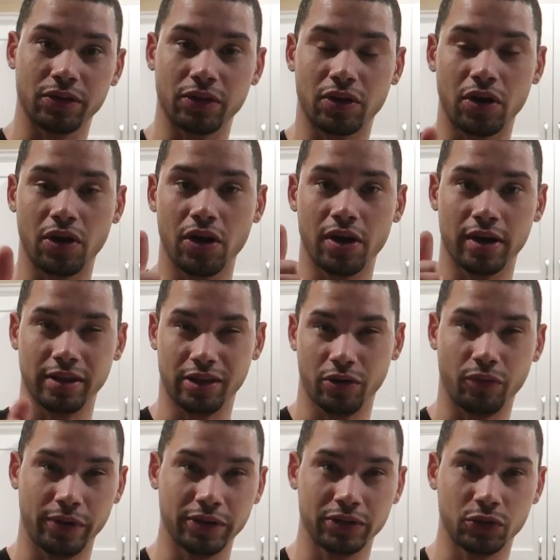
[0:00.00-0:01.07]
on the car, got
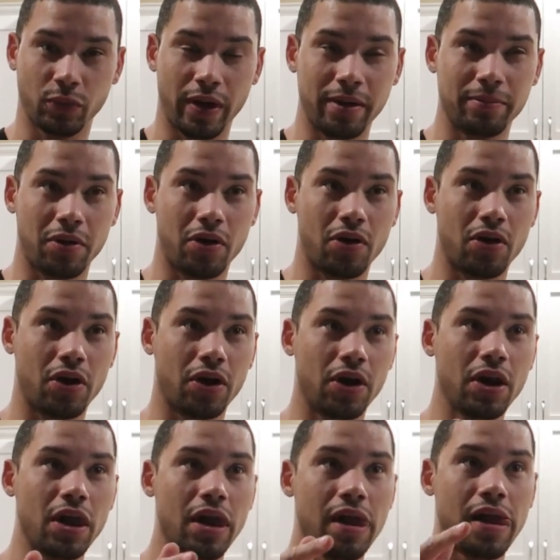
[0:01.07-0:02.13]
their rear sway
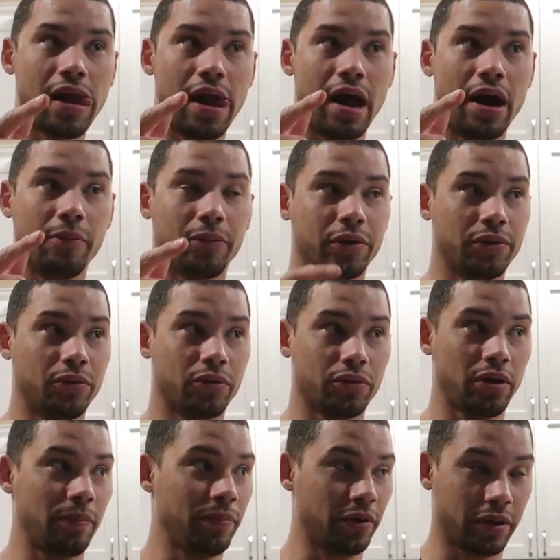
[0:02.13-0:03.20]
bar. We're going to
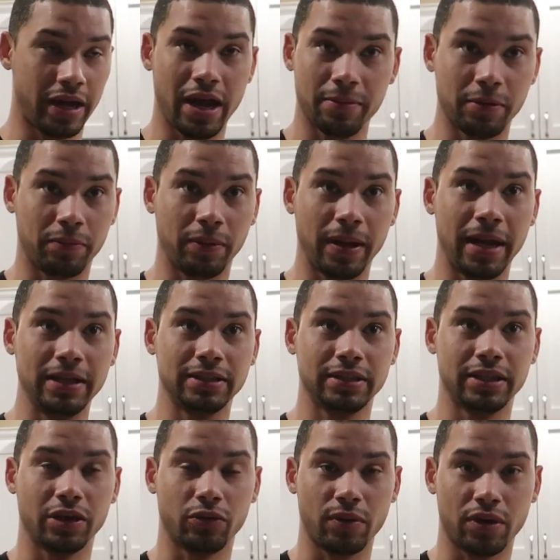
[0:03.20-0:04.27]
order up their camber
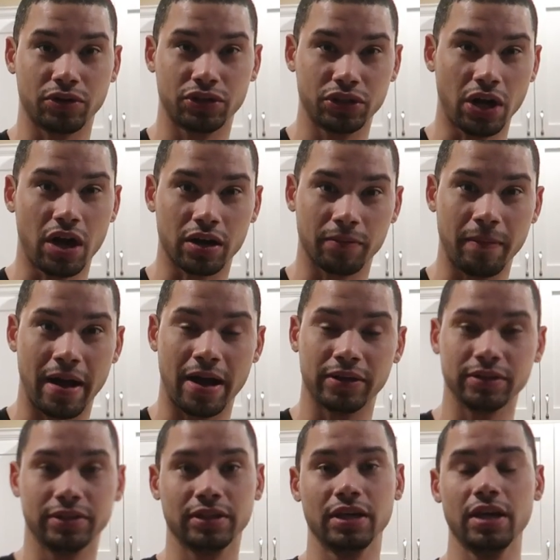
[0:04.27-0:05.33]
plates, their rear shock
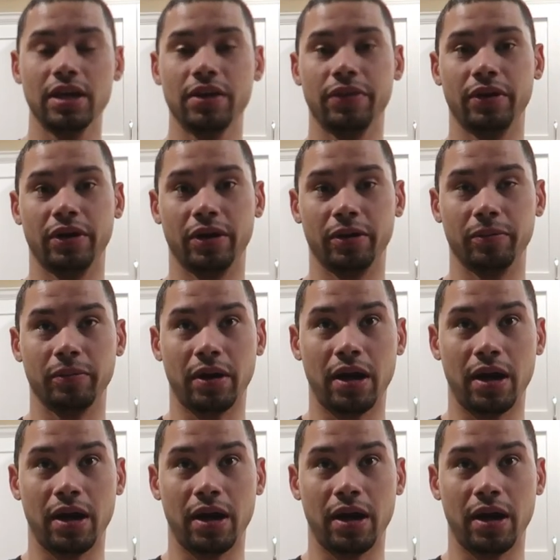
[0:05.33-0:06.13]
mounts, their